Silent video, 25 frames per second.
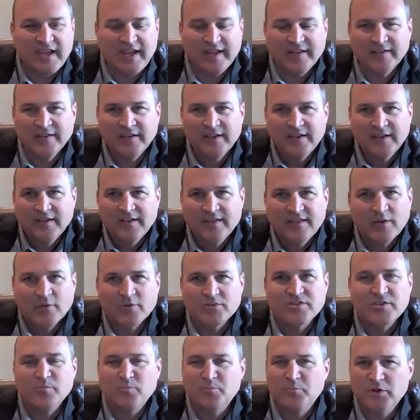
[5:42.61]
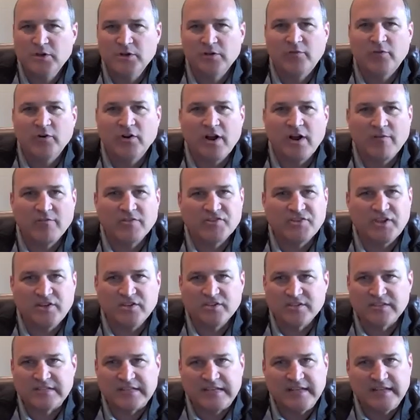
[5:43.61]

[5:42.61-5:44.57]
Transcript: and there were some beautiful conversations.